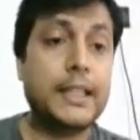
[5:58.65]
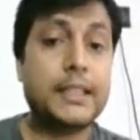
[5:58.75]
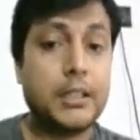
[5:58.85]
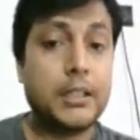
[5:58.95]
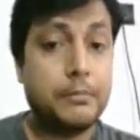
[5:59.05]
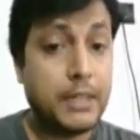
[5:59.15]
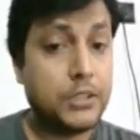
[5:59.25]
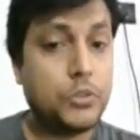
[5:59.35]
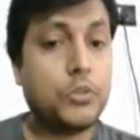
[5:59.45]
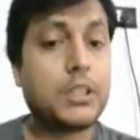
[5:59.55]
that a
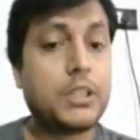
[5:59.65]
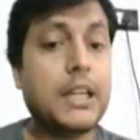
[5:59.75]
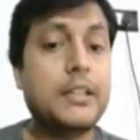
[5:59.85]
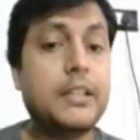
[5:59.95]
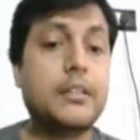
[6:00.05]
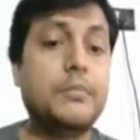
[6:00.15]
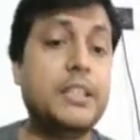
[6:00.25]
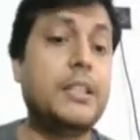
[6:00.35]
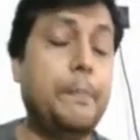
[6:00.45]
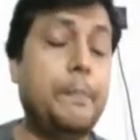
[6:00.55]
microorganism
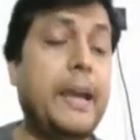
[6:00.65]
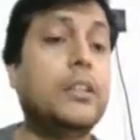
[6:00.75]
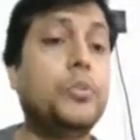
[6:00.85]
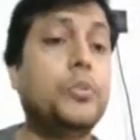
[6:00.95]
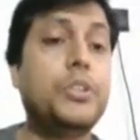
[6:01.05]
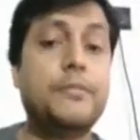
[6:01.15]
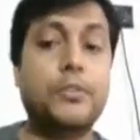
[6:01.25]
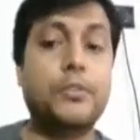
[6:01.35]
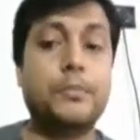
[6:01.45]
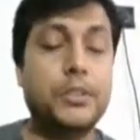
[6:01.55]
is the pathogen
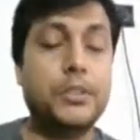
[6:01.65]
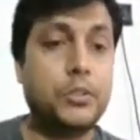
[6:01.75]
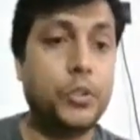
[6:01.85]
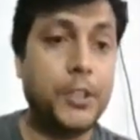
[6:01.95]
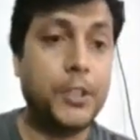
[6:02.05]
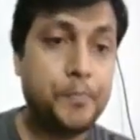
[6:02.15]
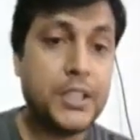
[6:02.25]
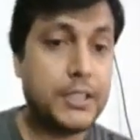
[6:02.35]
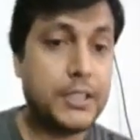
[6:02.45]
for a particular